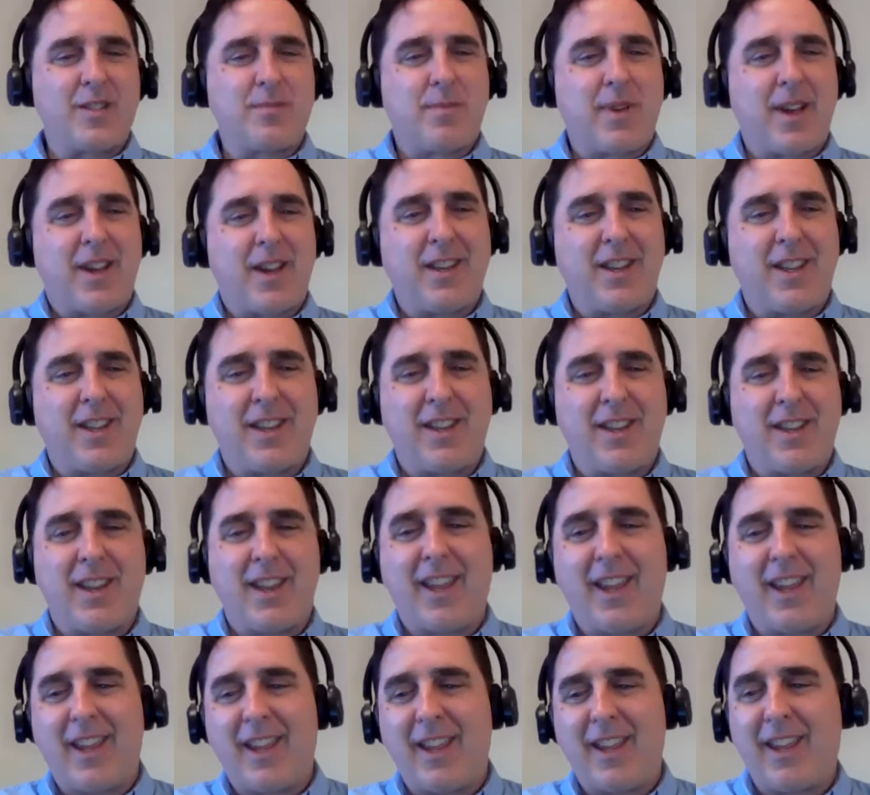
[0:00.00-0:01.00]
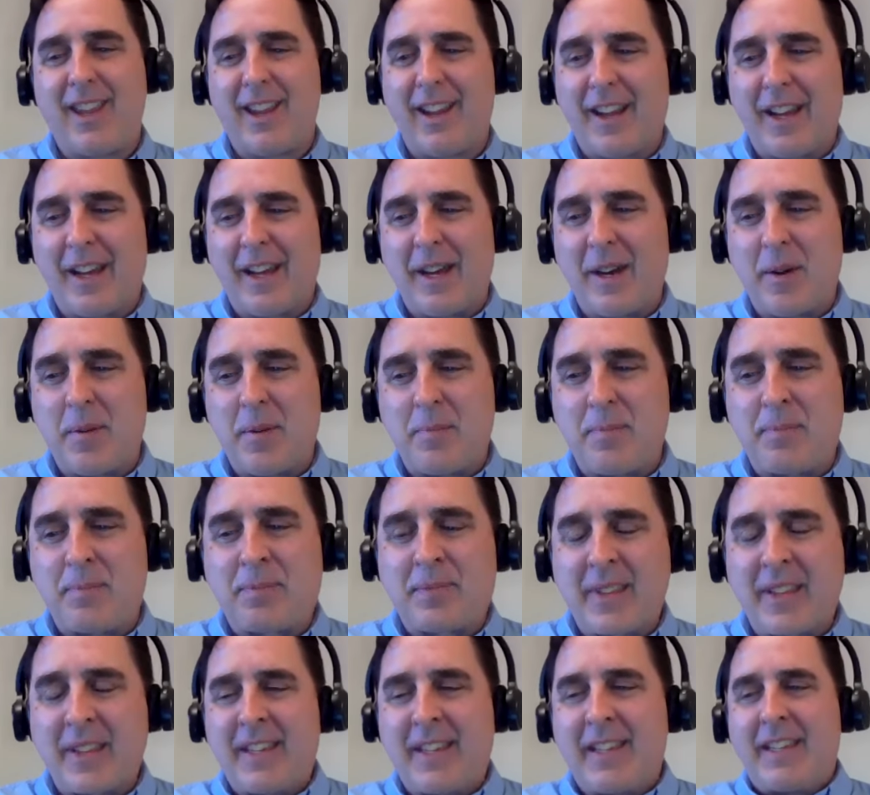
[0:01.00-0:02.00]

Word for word: has been in a um,